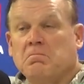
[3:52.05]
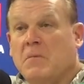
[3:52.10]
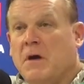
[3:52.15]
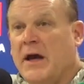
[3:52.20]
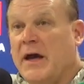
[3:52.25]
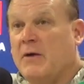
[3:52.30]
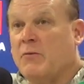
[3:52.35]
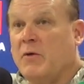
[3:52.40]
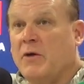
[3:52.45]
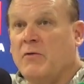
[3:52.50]

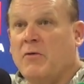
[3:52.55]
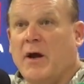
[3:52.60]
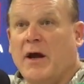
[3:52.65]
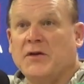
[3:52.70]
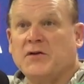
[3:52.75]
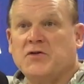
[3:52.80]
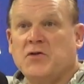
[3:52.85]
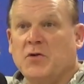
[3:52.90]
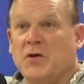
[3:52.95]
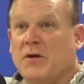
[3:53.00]
And we
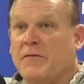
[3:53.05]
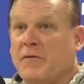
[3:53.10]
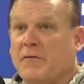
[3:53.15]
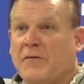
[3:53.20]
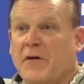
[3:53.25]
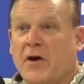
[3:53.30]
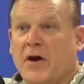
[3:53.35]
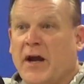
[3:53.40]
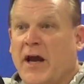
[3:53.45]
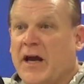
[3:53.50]
ran 2 different
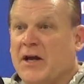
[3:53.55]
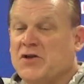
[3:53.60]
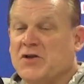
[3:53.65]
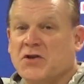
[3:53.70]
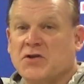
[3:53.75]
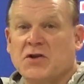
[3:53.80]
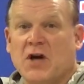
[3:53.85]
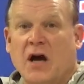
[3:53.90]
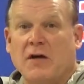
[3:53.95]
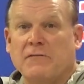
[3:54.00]

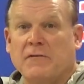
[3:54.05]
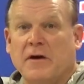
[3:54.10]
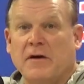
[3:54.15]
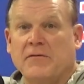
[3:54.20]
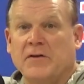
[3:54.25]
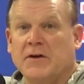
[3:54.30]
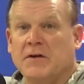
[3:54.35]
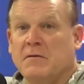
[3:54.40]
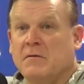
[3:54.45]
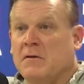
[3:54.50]
variations off
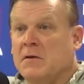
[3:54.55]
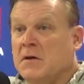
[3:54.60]
of it.